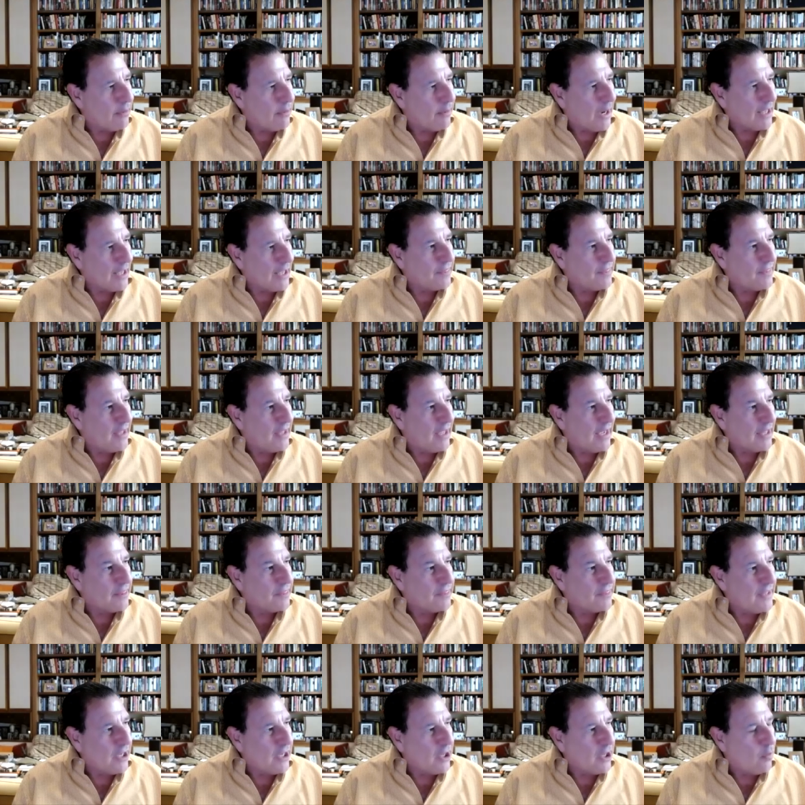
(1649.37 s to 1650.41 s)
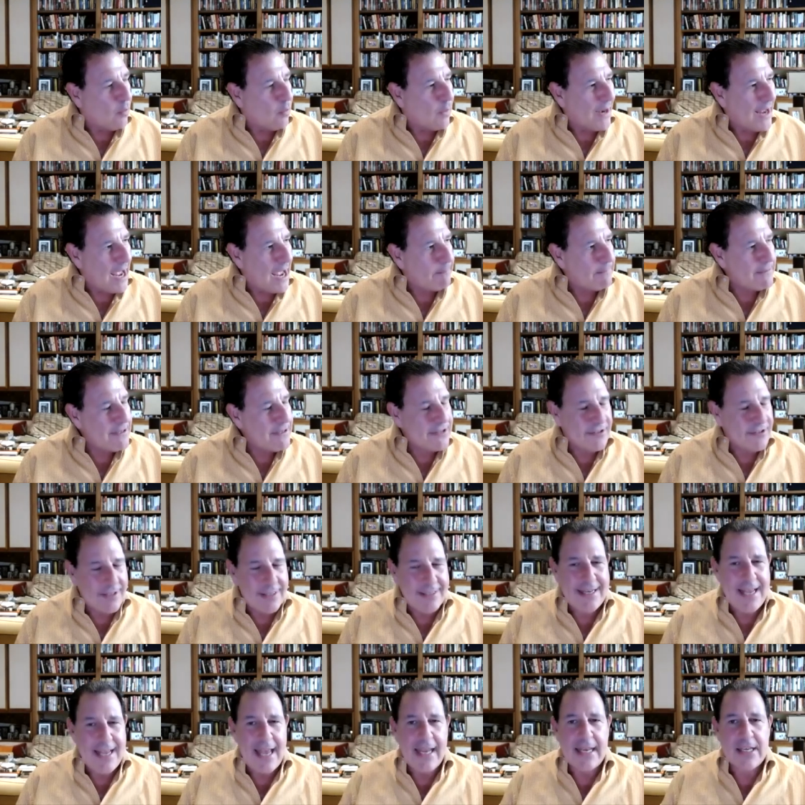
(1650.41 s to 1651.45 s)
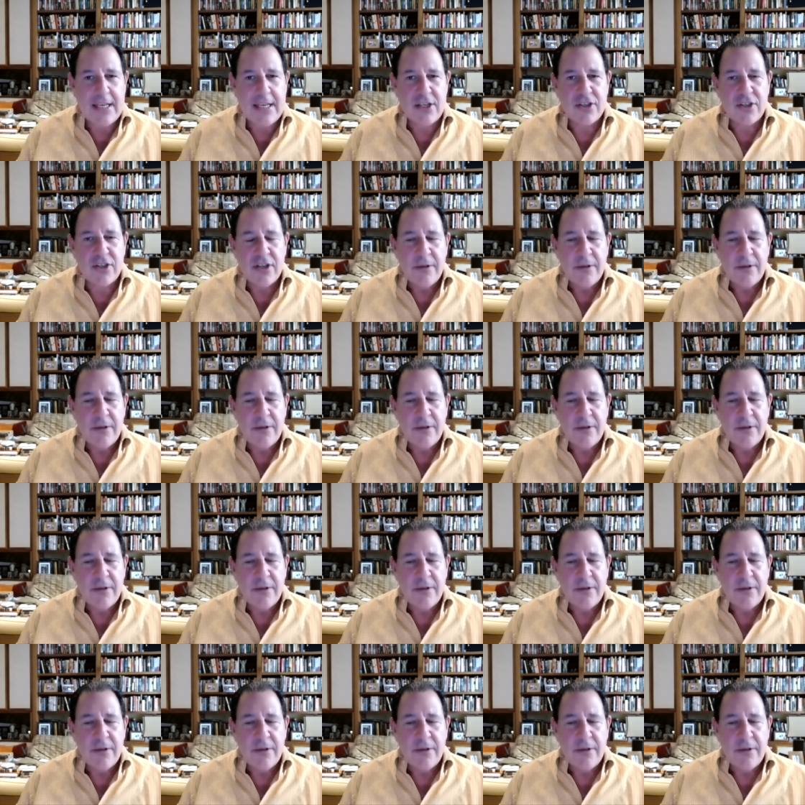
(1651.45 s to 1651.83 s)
I th- I think what happens today is